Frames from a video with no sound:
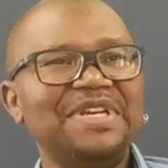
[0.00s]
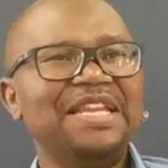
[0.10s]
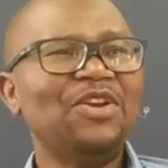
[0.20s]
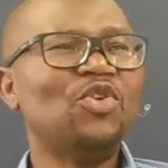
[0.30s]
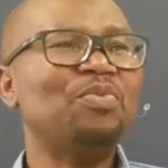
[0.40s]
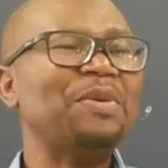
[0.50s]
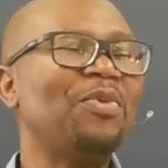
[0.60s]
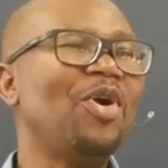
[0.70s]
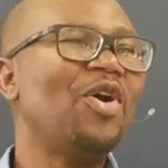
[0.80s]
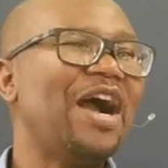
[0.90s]
There could be
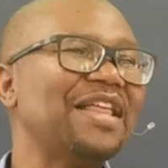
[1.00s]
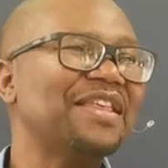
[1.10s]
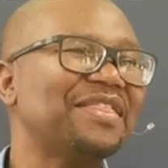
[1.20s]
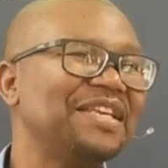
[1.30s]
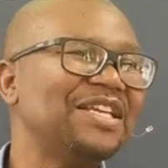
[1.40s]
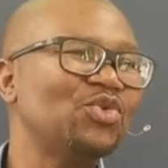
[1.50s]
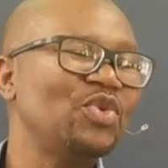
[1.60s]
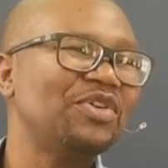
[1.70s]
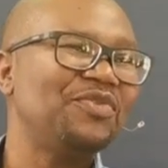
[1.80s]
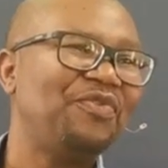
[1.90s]
more other things
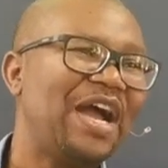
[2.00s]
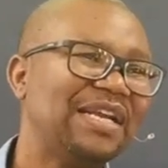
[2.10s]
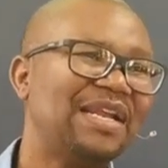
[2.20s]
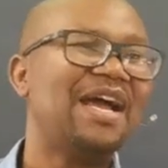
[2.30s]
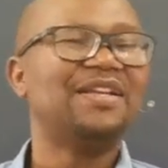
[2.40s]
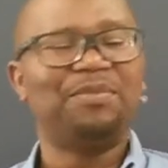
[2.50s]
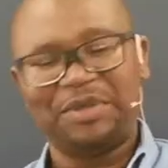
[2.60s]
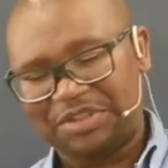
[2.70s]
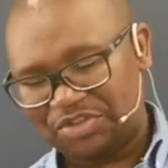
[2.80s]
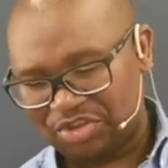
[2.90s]
we could find out
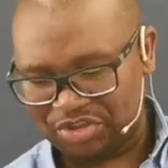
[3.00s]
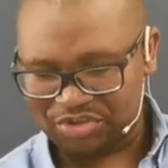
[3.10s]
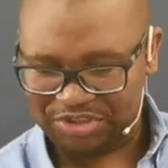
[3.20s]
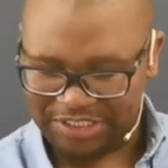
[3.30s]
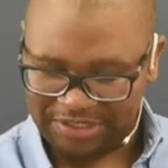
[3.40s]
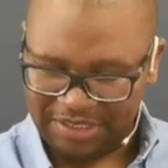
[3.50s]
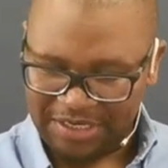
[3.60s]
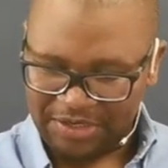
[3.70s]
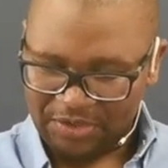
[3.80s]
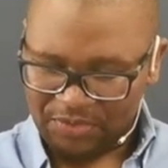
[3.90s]
about the church that
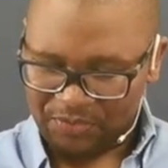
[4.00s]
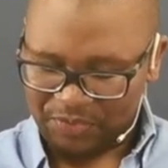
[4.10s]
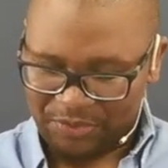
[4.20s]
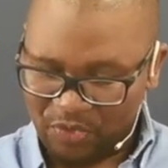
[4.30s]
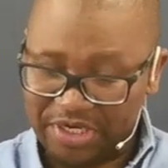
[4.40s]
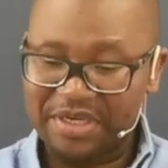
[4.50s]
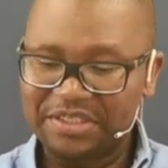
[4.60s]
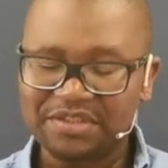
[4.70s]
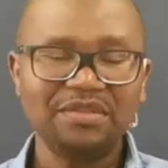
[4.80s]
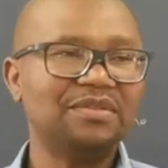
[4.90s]
were
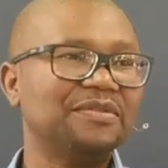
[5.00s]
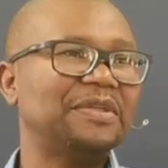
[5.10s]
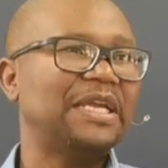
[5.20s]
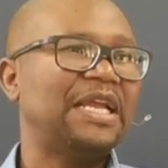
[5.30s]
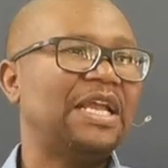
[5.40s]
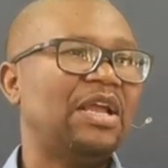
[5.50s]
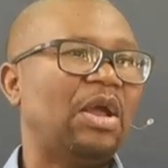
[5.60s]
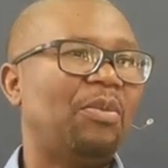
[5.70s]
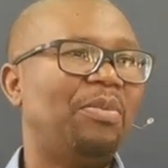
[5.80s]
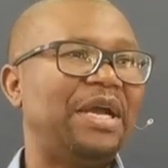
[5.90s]
weaknesses.
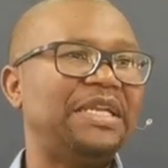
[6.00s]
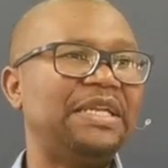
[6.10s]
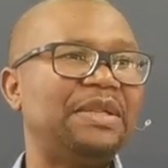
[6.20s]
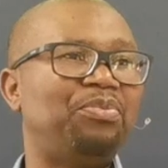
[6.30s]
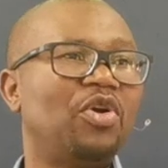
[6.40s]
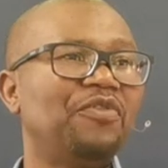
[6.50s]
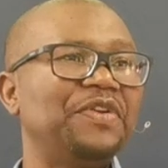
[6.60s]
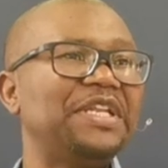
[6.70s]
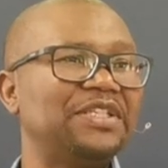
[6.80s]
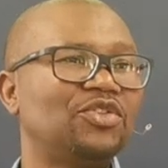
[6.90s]
But in the
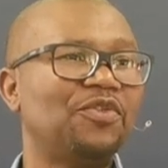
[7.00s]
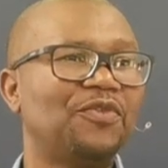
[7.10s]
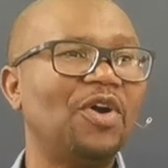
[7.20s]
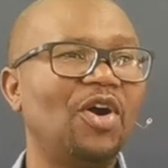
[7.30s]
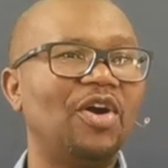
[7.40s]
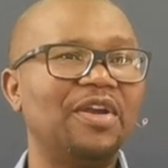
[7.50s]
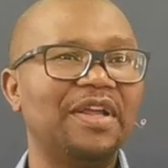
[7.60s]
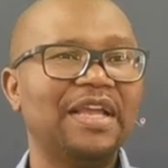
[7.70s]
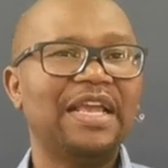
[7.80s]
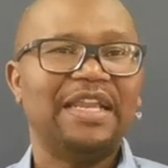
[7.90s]
providence of God,
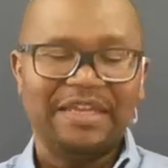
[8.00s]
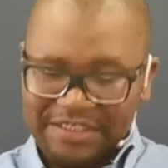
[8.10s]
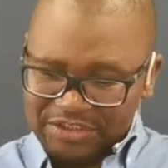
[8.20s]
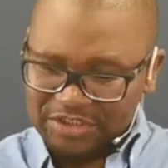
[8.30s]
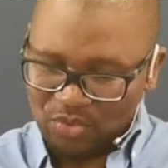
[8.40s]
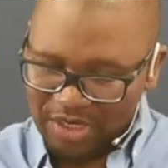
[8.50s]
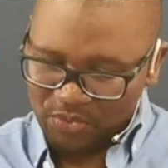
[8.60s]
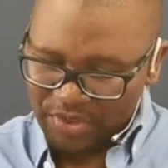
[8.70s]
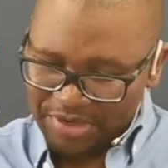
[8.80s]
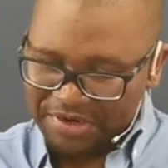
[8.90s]
this is
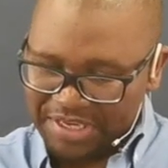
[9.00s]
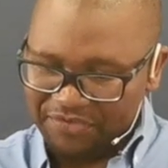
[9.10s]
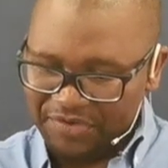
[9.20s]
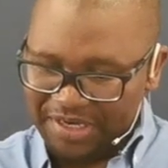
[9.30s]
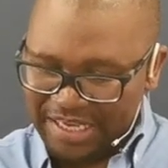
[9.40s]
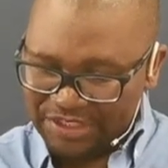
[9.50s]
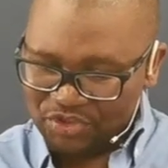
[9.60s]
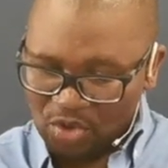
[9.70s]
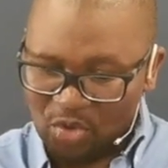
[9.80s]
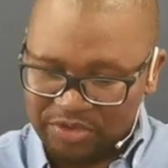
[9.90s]
what we are given
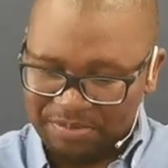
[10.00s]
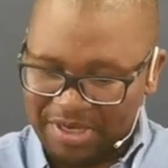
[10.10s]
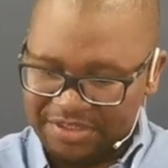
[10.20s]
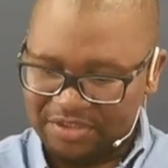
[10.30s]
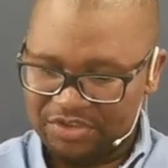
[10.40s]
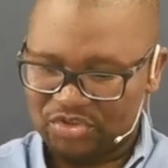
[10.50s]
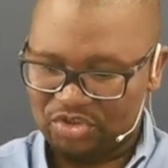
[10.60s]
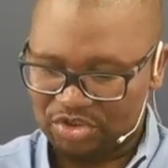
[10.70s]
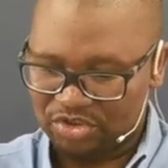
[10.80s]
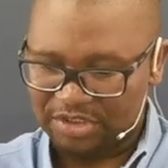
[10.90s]
and told about this
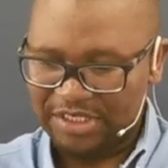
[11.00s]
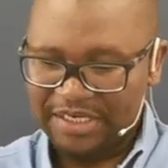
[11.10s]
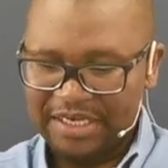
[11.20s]
church.